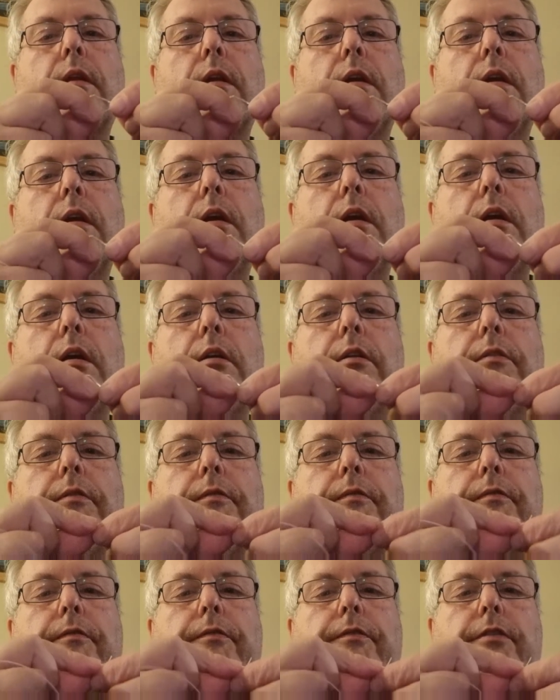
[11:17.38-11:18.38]
And
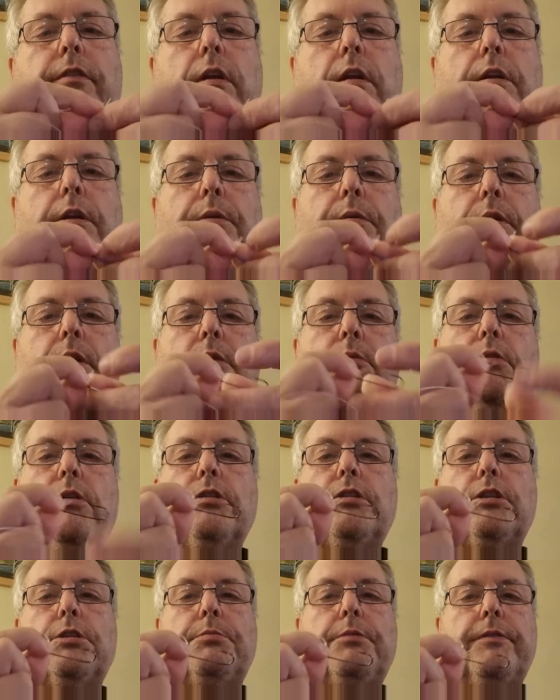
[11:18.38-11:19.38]
for anyone that
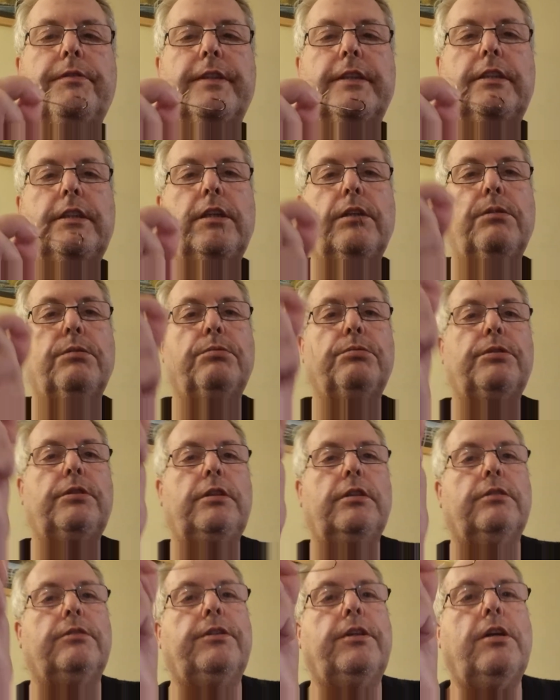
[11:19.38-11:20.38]
watches me videos,
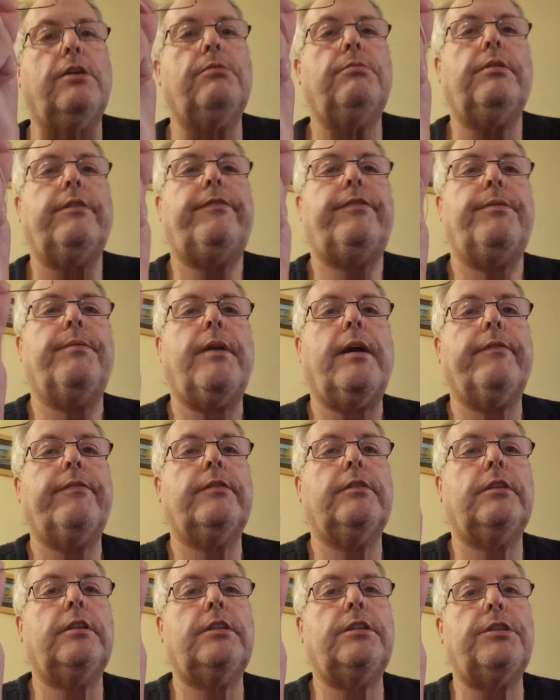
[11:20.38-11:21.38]
you'll know. If you haven't,
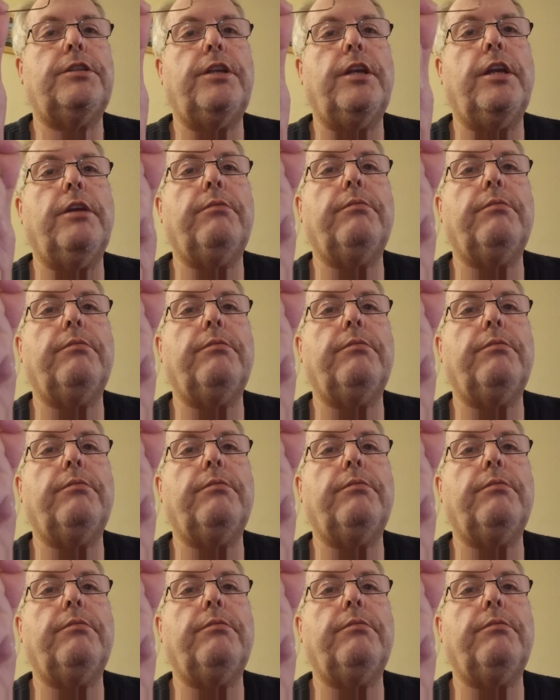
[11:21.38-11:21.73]
it's new.